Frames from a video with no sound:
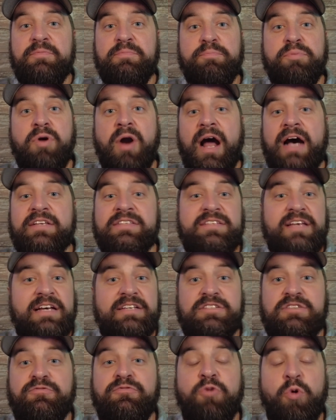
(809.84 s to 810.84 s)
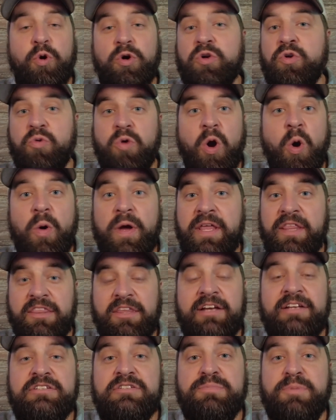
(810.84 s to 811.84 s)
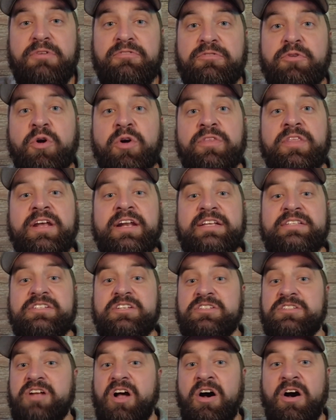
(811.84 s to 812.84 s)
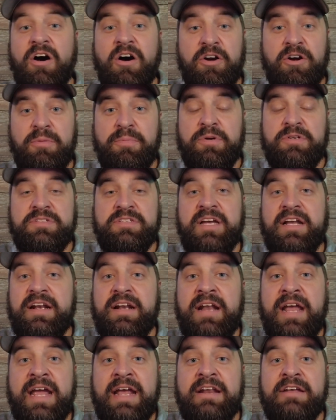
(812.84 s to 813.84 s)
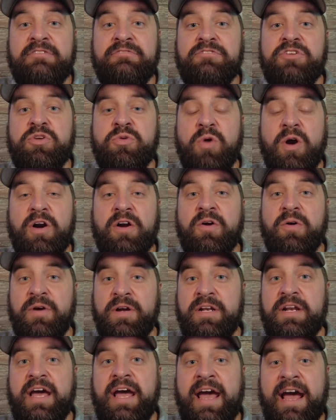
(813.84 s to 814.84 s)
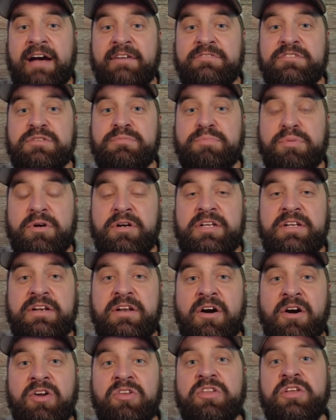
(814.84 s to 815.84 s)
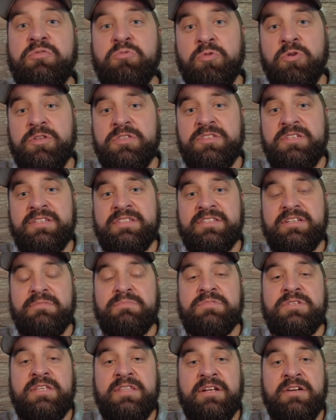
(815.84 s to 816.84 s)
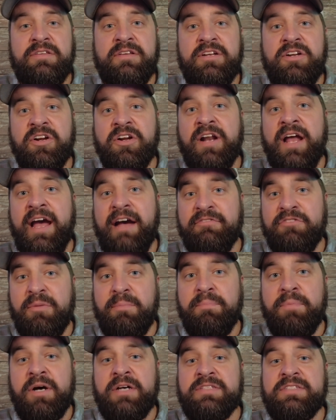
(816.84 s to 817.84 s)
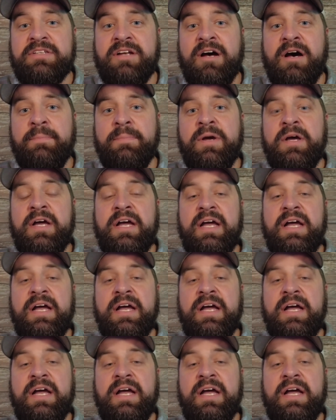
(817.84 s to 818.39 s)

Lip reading: processed for growing things before, that it's just 100% native, you are going to have some pretty gnarly root systems in there that you're going to have to bust up.